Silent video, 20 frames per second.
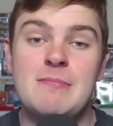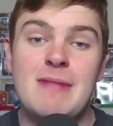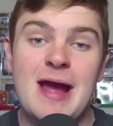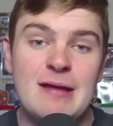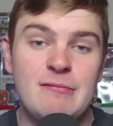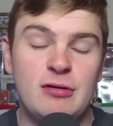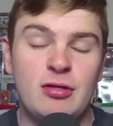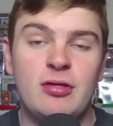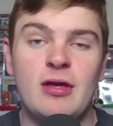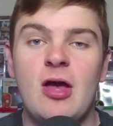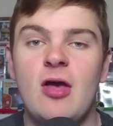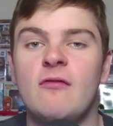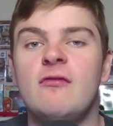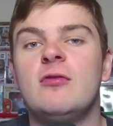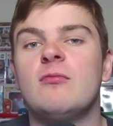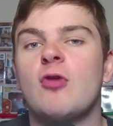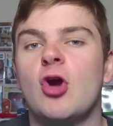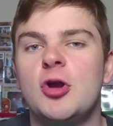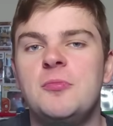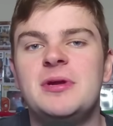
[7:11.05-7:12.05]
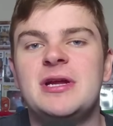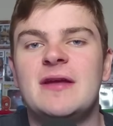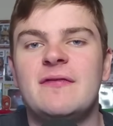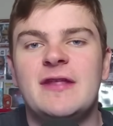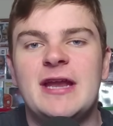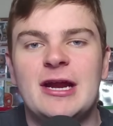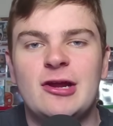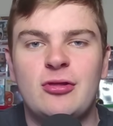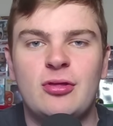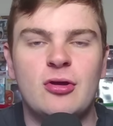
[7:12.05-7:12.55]
maybe Sullivan Roby and
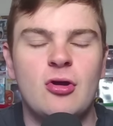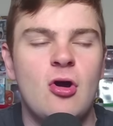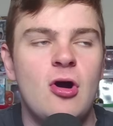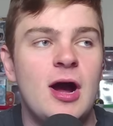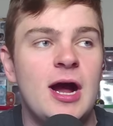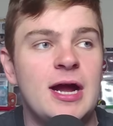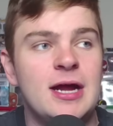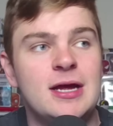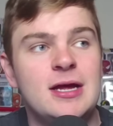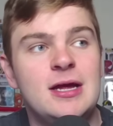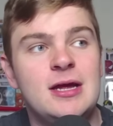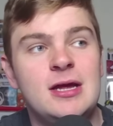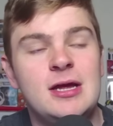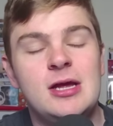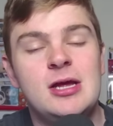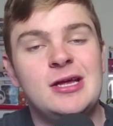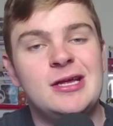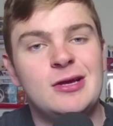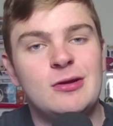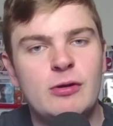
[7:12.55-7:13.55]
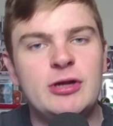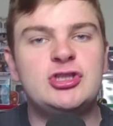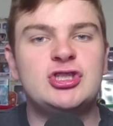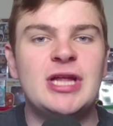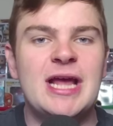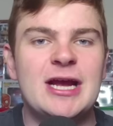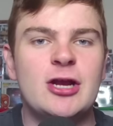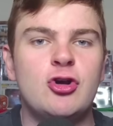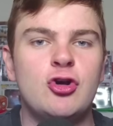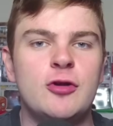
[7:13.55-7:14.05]
the next guy, which
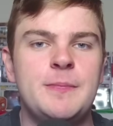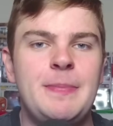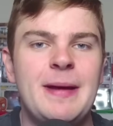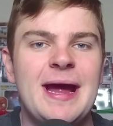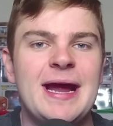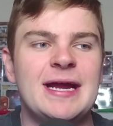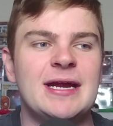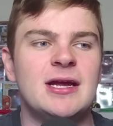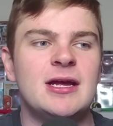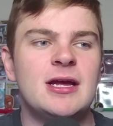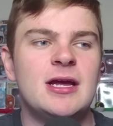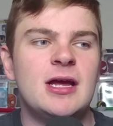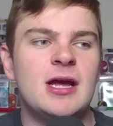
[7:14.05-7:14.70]
there could be.